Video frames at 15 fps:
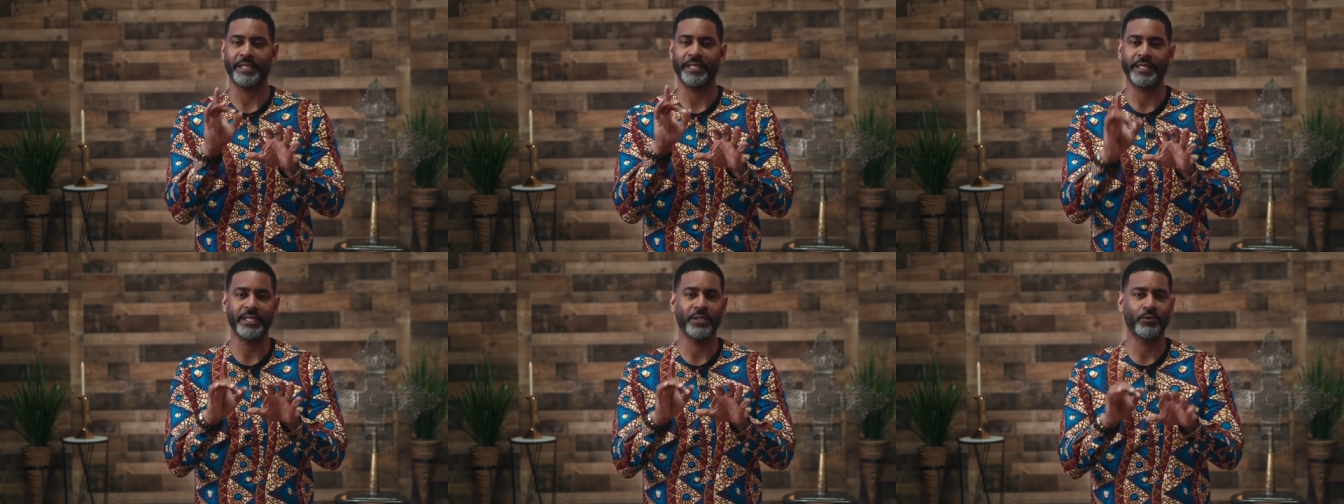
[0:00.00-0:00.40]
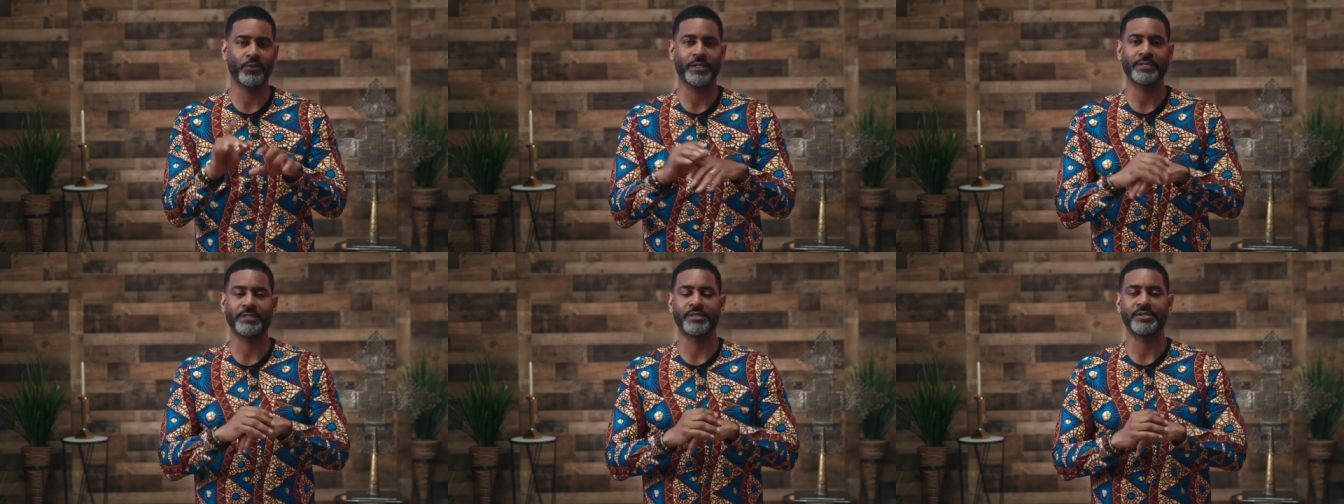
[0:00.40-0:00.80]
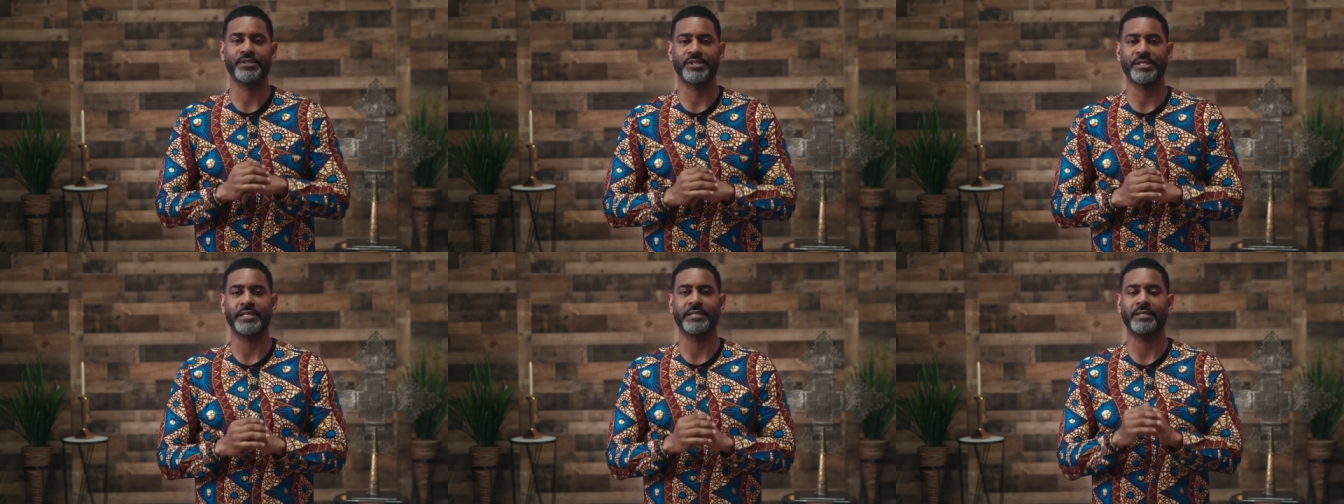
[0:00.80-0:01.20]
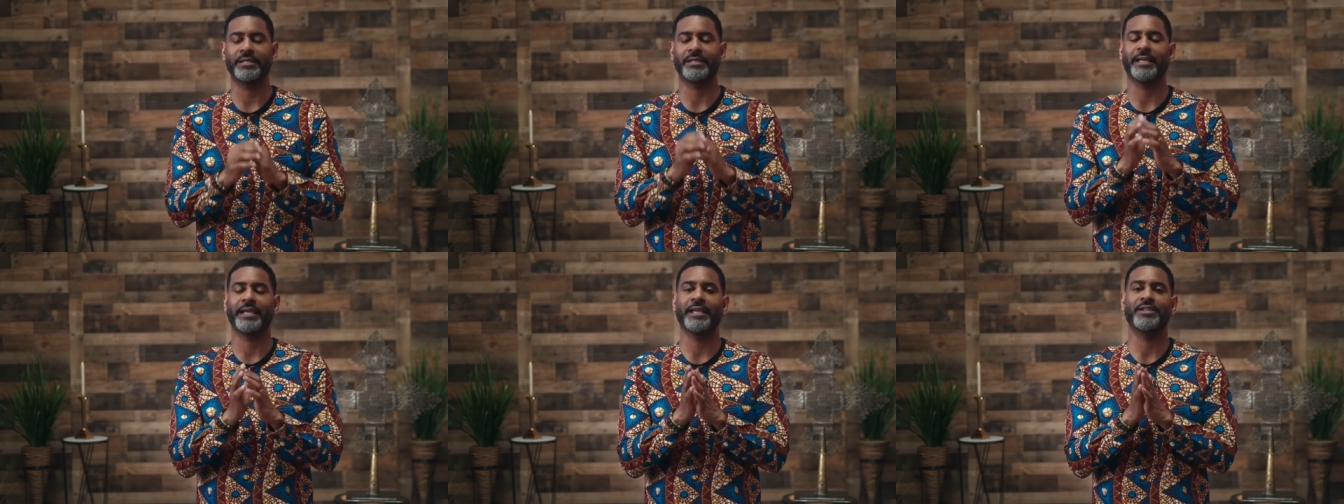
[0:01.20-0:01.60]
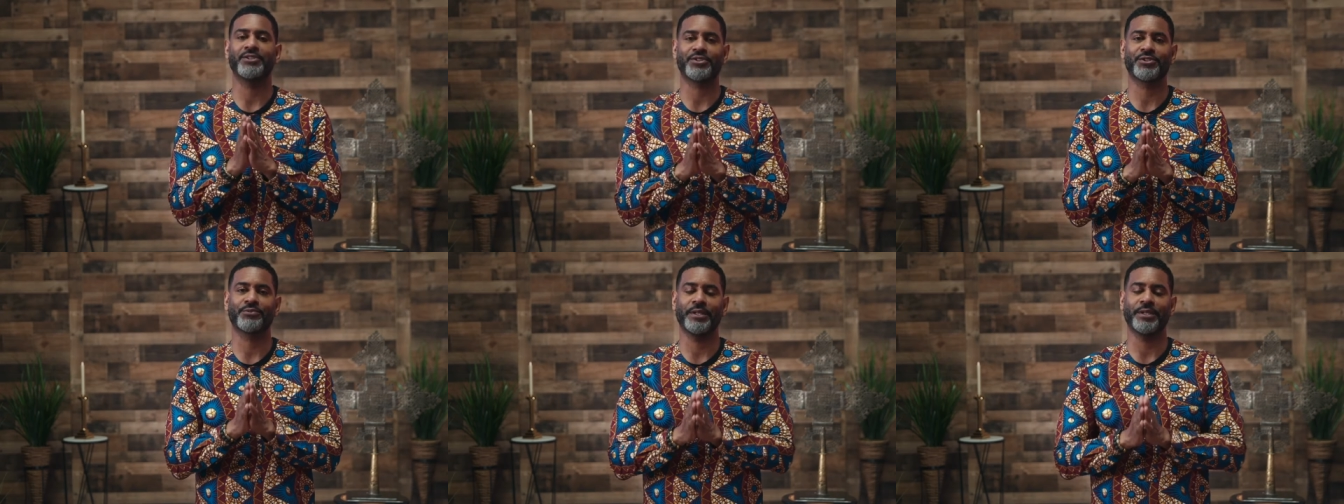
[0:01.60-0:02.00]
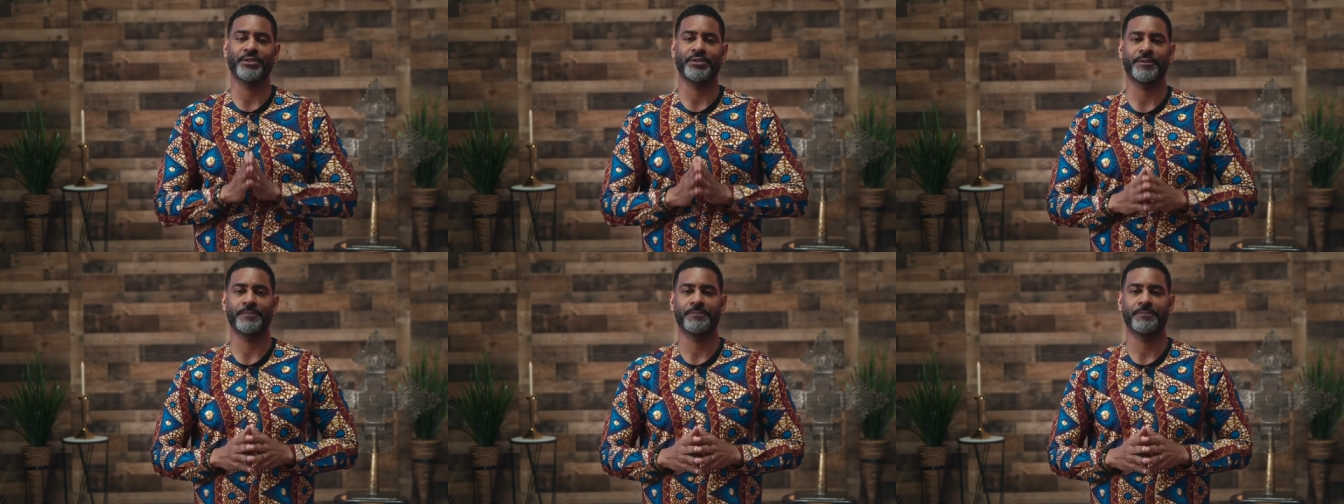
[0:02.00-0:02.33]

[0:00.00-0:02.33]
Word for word: anyone to see that they had surrendered.